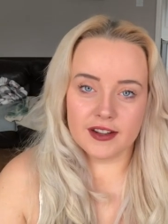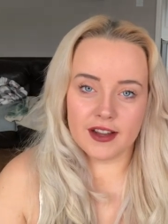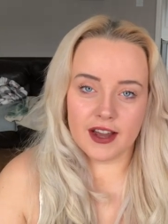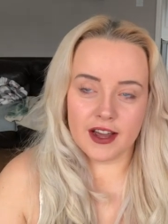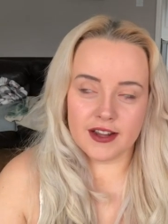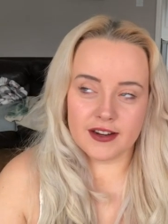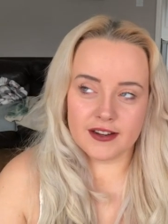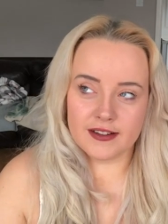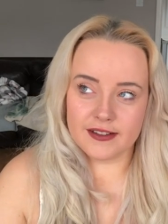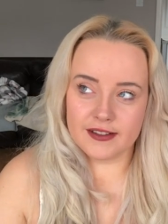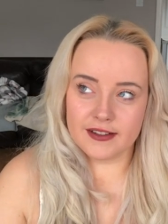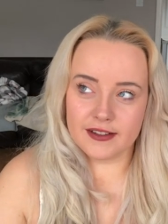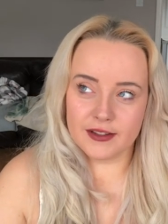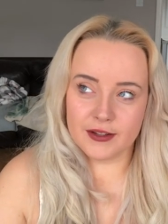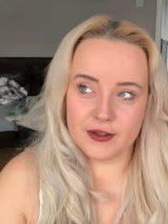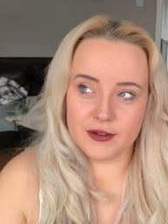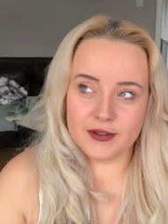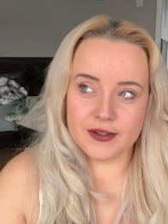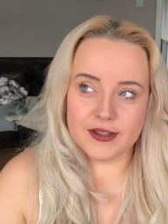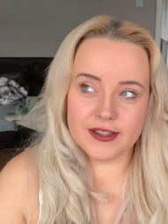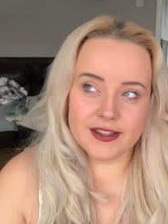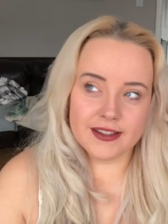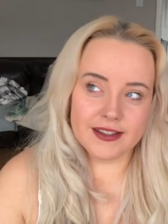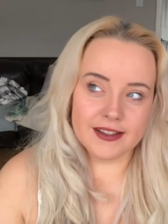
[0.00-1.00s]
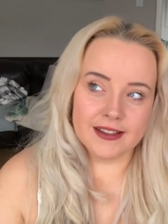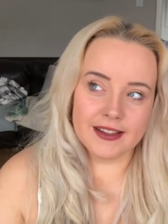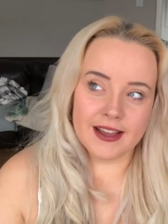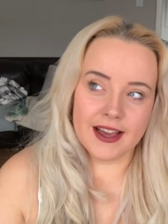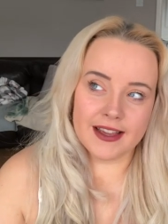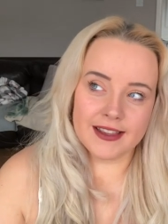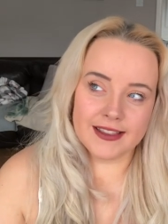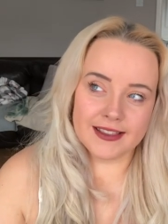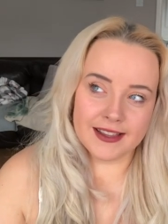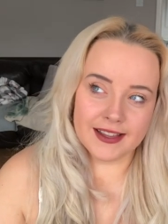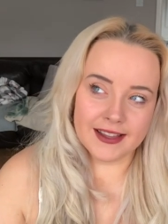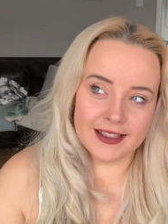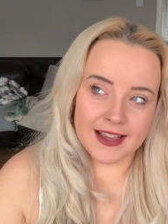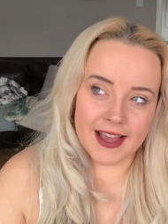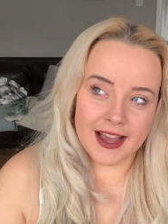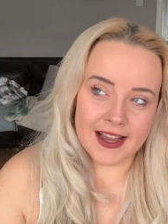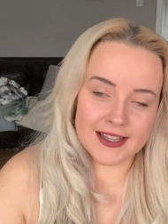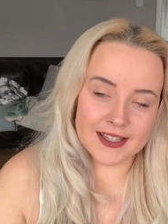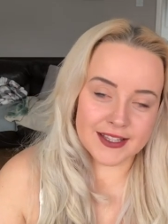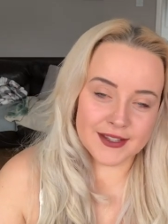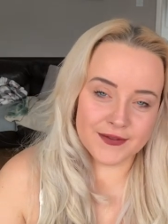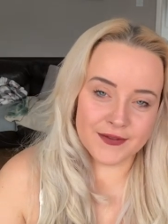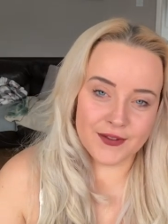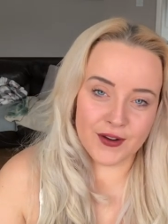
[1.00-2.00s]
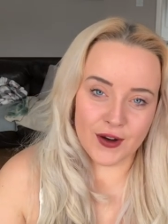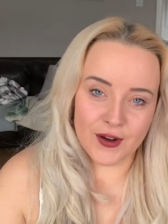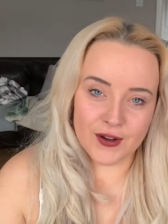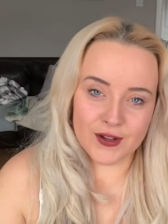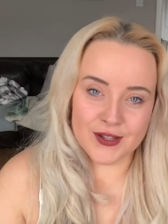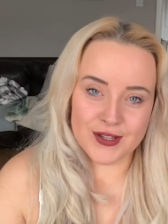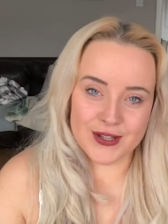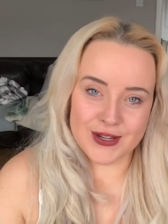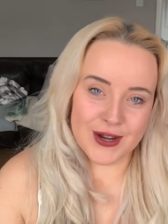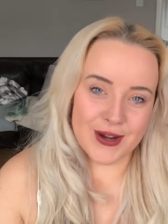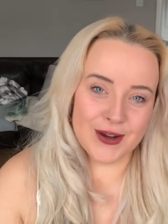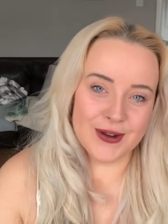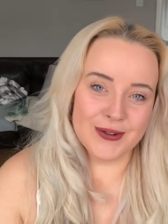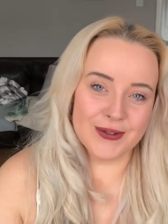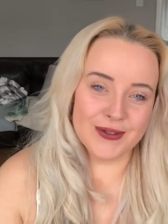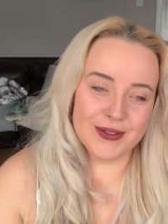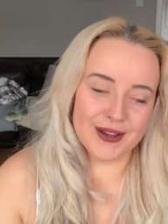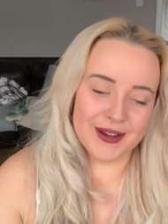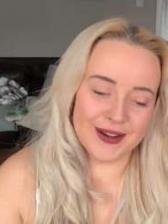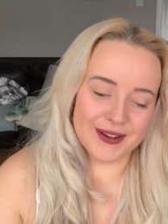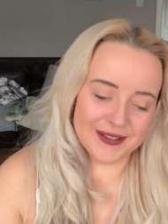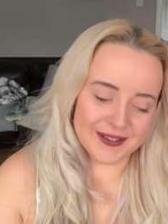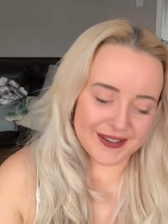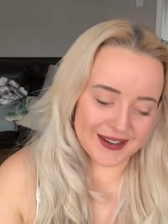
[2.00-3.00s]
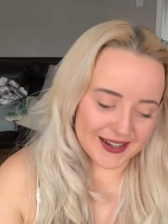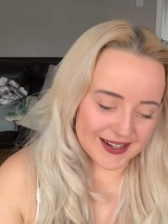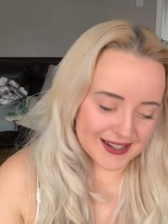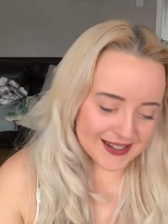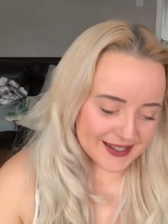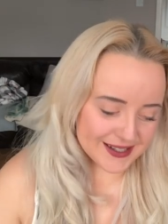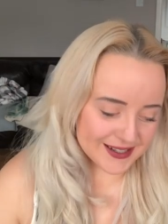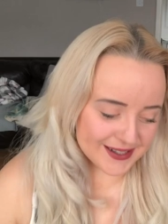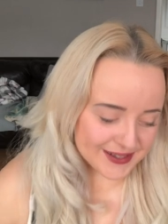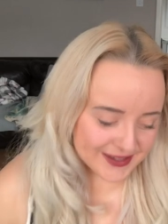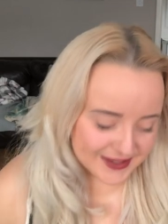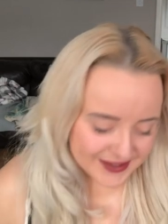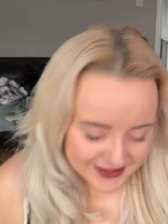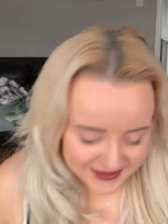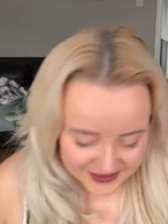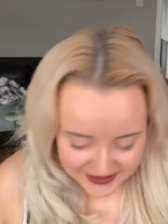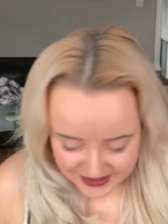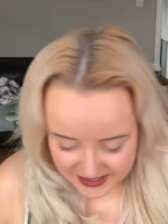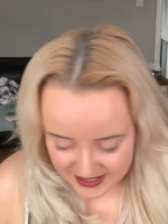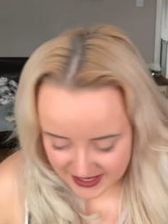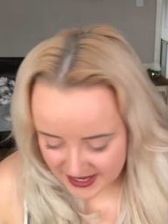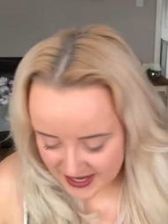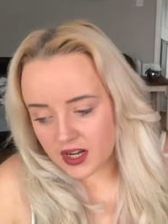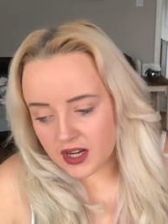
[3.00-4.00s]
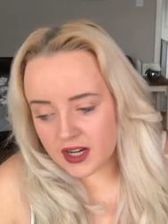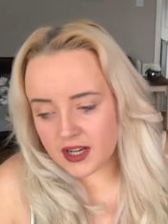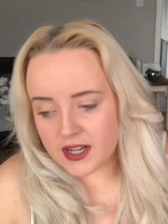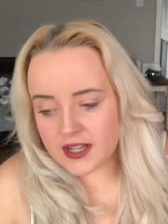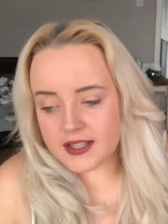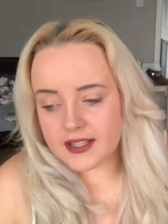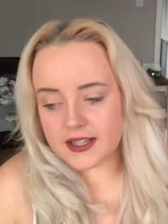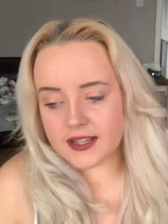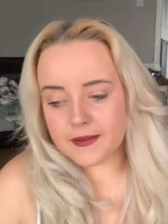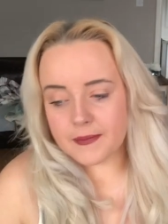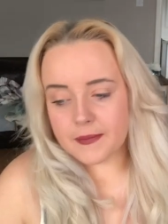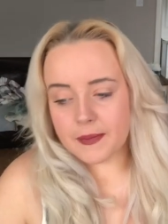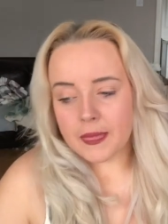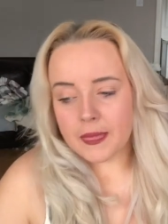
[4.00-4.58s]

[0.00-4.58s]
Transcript: and lose the like the last four stone that I've got to lose. Because